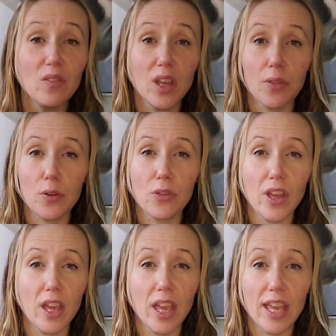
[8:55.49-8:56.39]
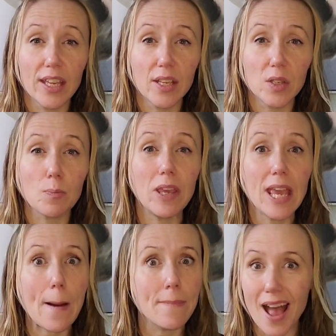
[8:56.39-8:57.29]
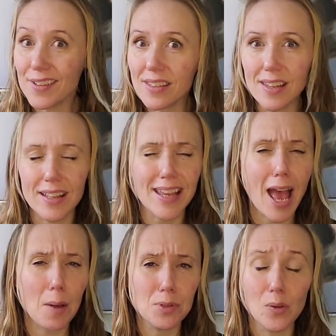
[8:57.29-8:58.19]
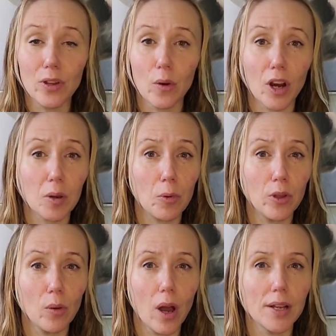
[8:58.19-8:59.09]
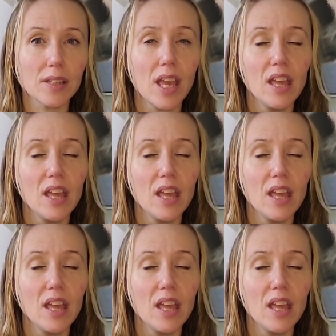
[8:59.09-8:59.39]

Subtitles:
The other thing is PMS. It's absolutely incredible, you guys.